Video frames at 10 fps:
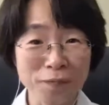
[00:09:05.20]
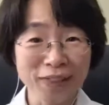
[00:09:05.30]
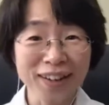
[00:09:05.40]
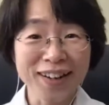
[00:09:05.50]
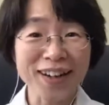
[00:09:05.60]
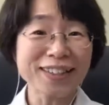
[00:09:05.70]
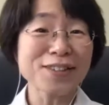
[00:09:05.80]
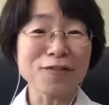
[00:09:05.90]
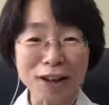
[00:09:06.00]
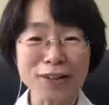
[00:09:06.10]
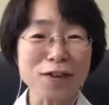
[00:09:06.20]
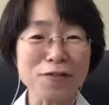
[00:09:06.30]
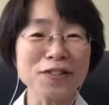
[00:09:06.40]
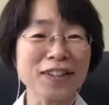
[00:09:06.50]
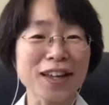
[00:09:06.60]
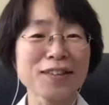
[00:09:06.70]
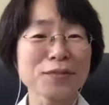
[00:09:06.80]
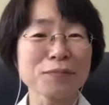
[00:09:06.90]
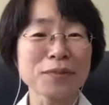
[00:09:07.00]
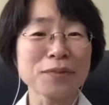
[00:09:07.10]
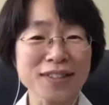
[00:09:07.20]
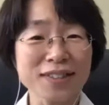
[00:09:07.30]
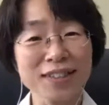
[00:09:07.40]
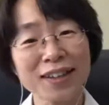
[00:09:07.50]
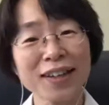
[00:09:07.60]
Like right after getting PhD,